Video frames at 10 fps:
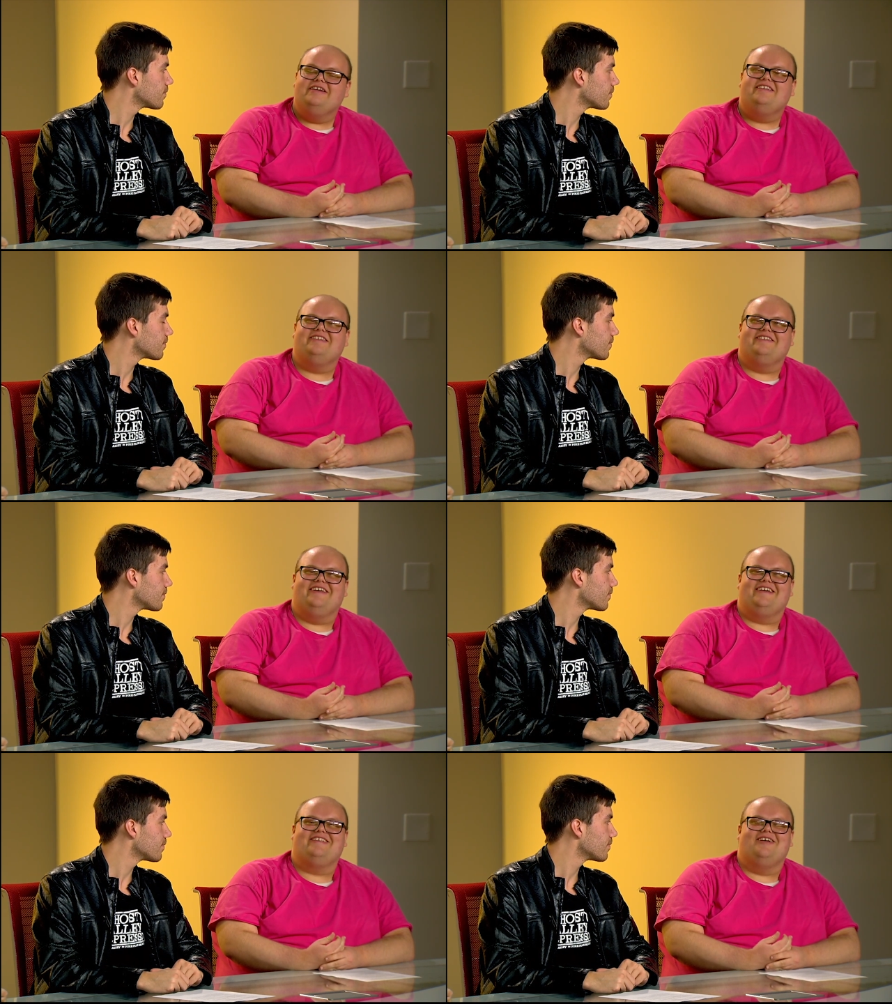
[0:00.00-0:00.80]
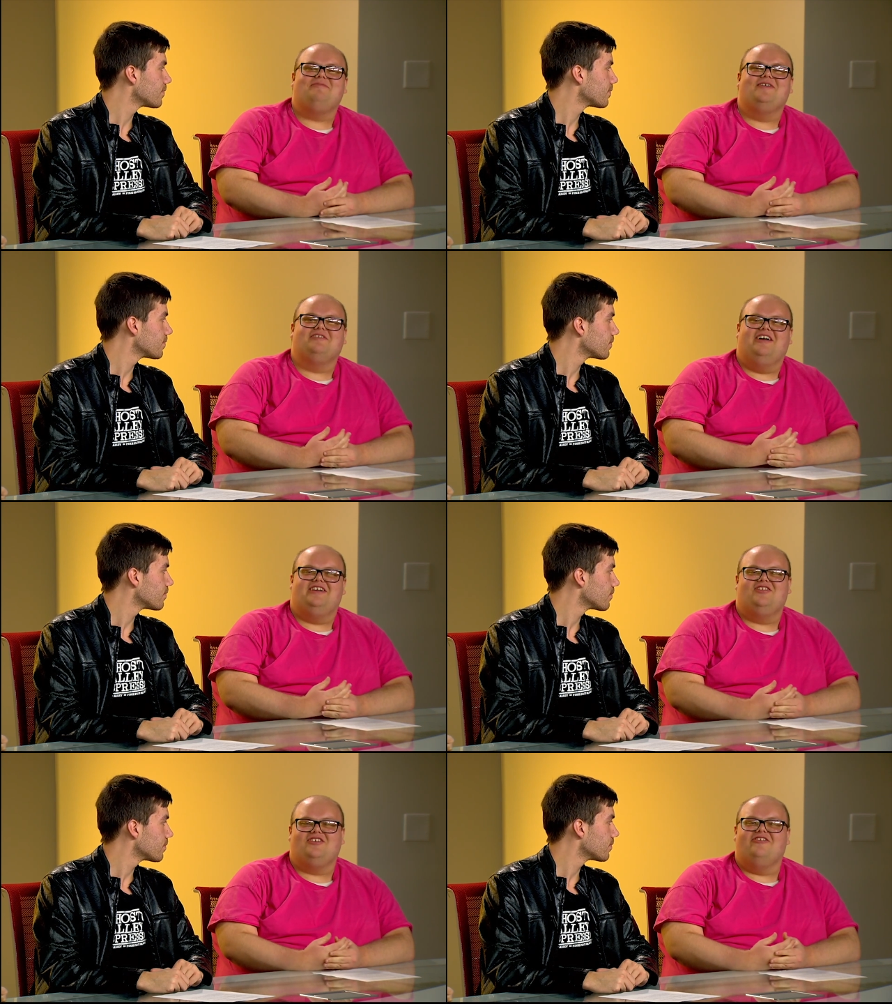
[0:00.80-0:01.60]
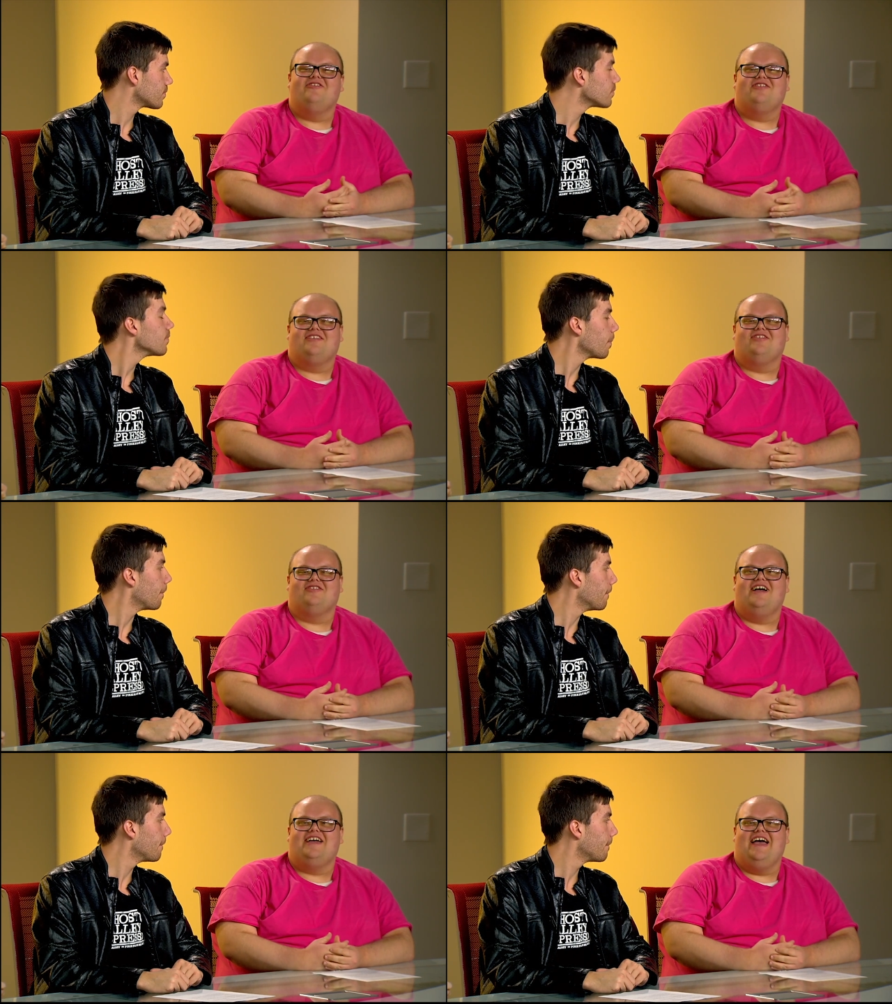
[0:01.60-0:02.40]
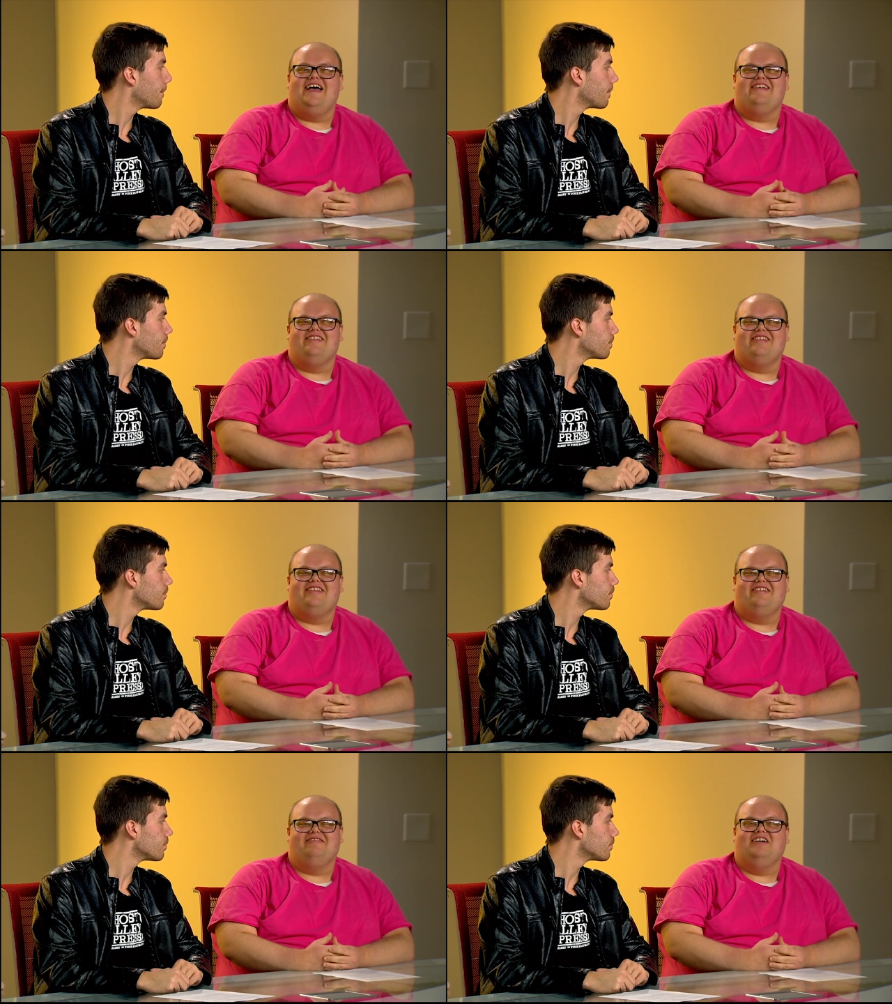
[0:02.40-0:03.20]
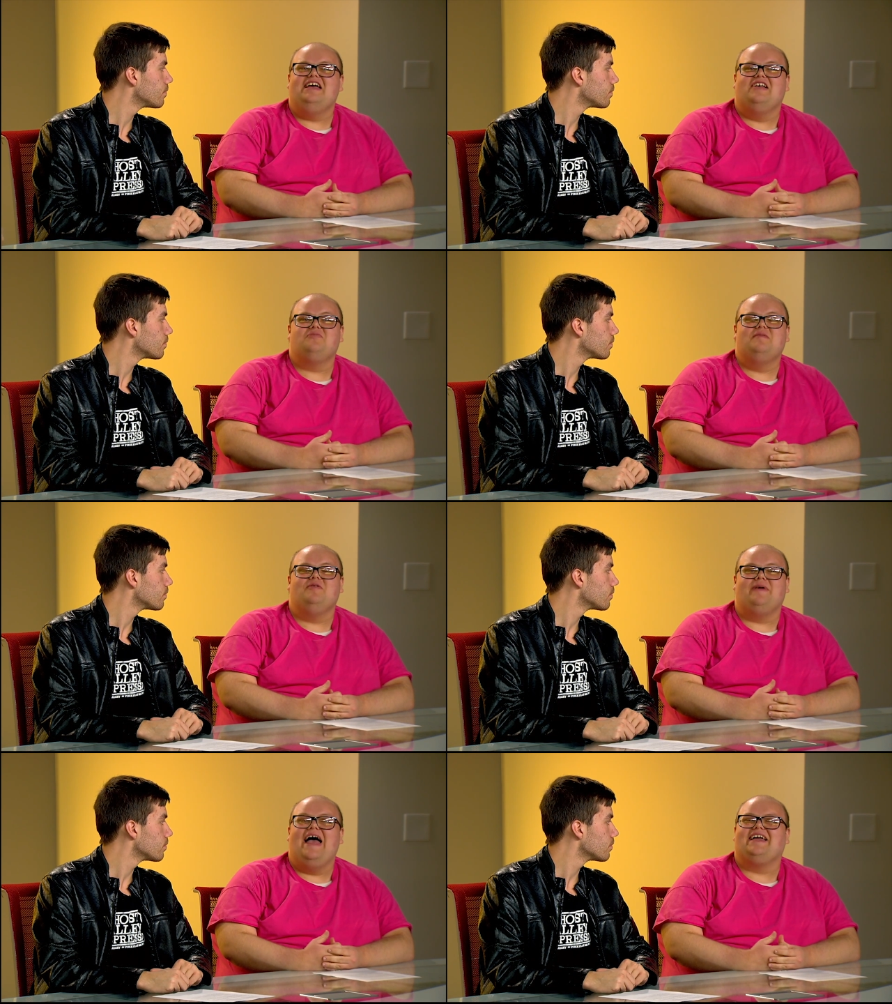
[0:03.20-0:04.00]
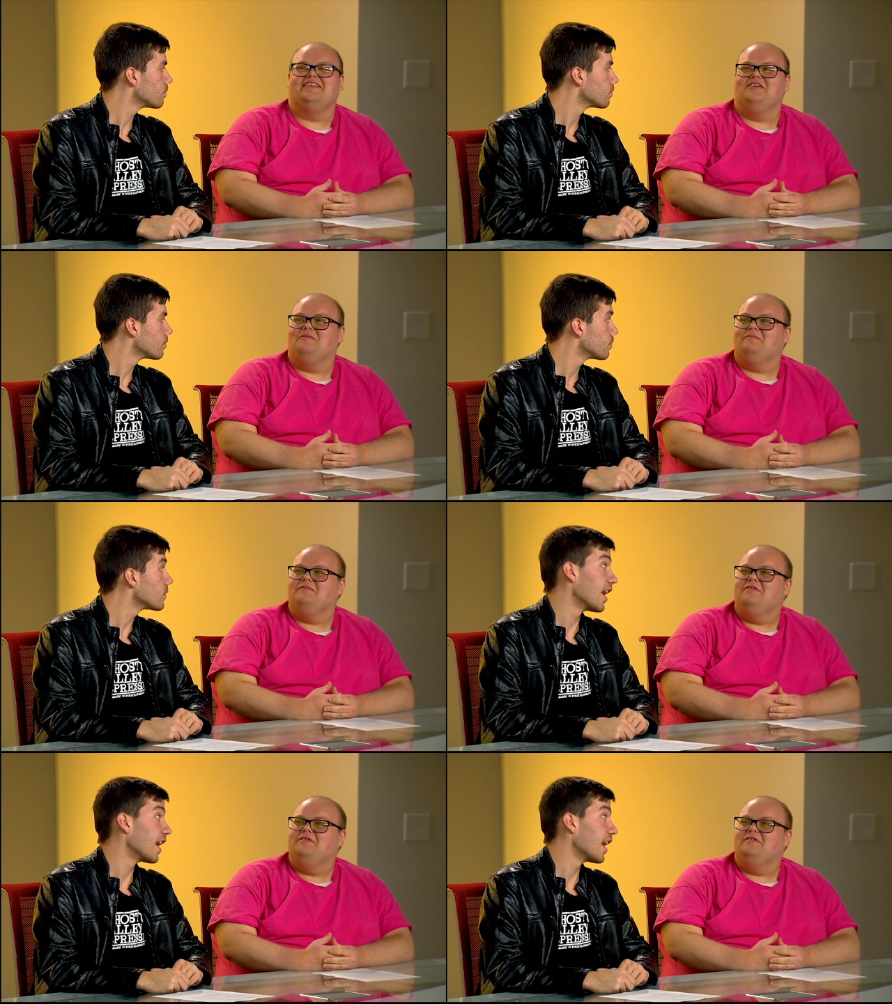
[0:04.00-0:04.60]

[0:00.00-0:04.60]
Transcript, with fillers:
Speaker 1: to like step on Riot's toes because Riot has Riot has people backing them.